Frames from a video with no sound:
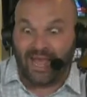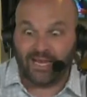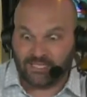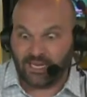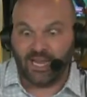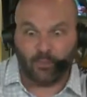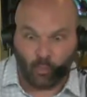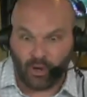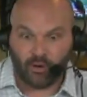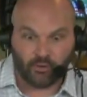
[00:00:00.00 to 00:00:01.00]
at a time
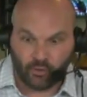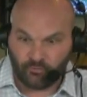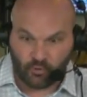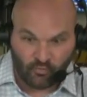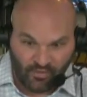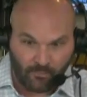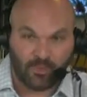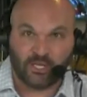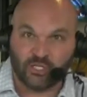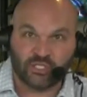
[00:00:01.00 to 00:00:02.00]
where you've
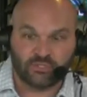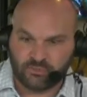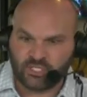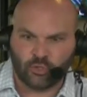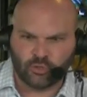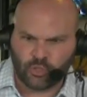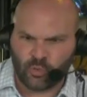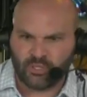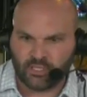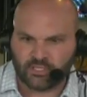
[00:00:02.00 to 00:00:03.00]
been still
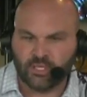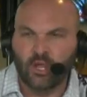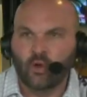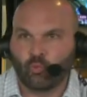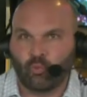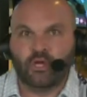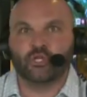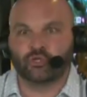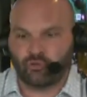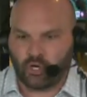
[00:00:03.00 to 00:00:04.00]
doing this
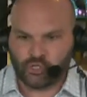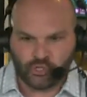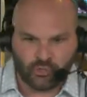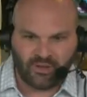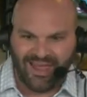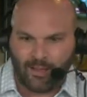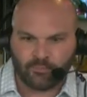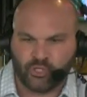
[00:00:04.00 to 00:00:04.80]
restructure cap